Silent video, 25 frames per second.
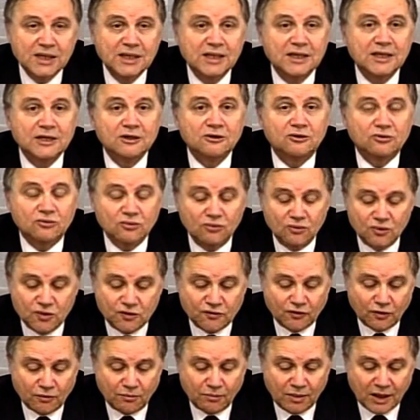and tools
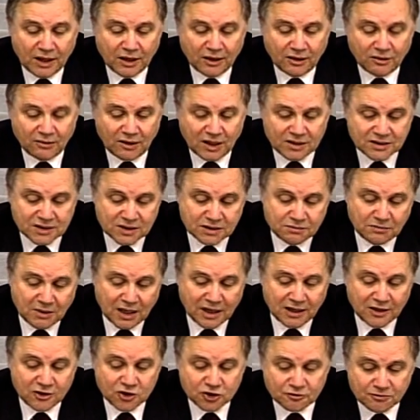for bank crisis
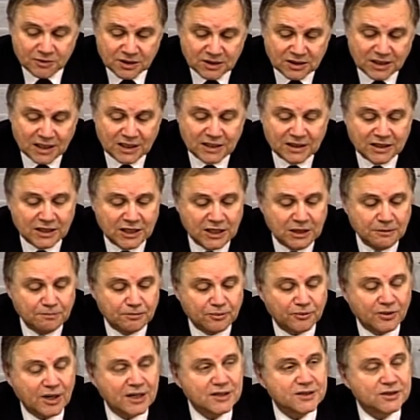management, and keep
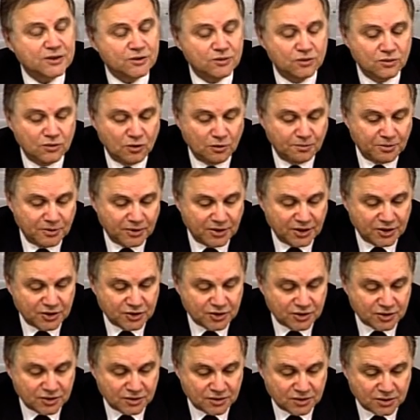rescue
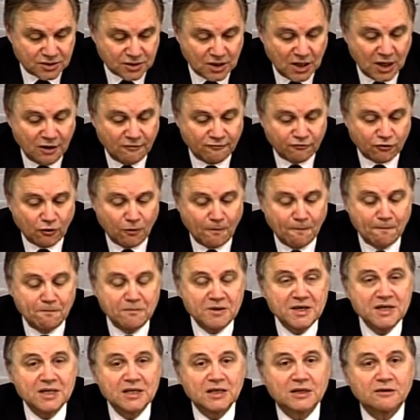operations from
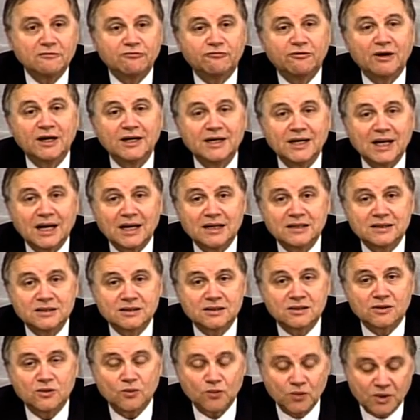being
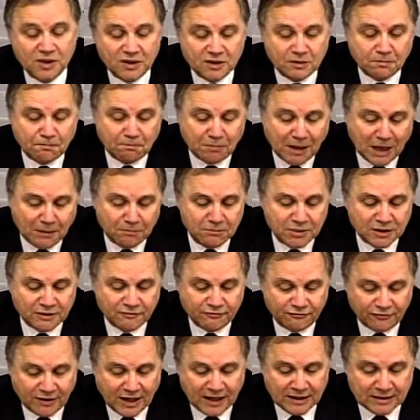financed with public
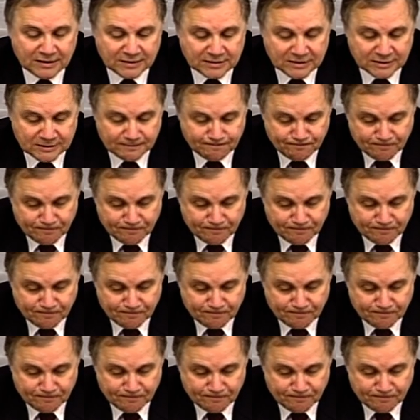funds.